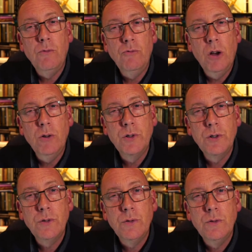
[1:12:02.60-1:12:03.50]
wrote
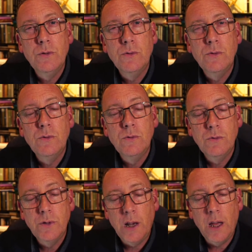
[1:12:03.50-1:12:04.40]

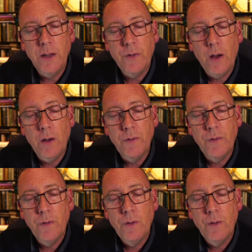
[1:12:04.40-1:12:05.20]
the life of